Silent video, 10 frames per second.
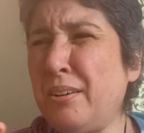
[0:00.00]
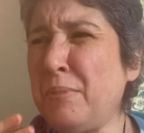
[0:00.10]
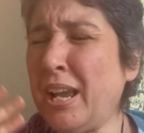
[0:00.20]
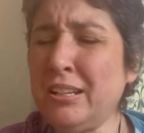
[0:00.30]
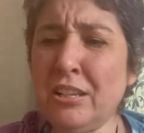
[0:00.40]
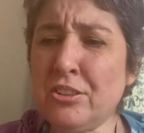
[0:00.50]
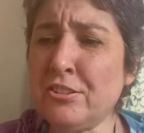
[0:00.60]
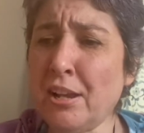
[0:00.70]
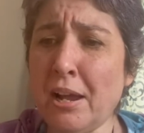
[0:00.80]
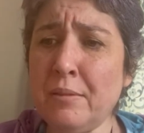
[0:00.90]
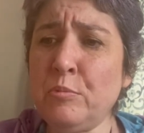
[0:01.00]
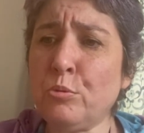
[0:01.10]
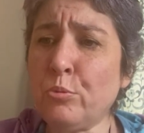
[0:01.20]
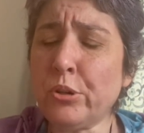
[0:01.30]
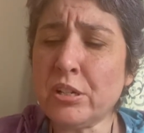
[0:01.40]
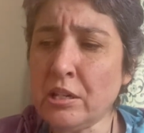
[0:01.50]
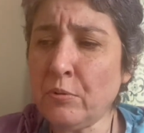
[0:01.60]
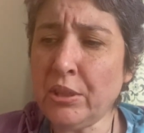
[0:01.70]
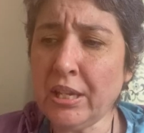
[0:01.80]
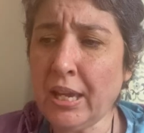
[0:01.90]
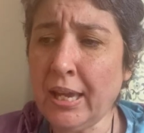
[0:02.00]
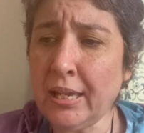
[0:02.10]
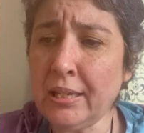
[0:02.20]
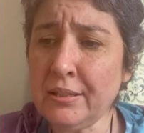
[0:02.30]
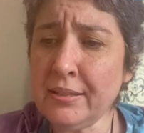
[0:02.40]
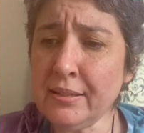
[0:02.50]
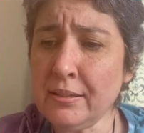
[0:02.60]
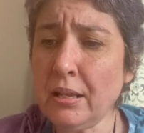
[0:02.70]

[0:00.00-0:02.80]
anytime you're working with canes,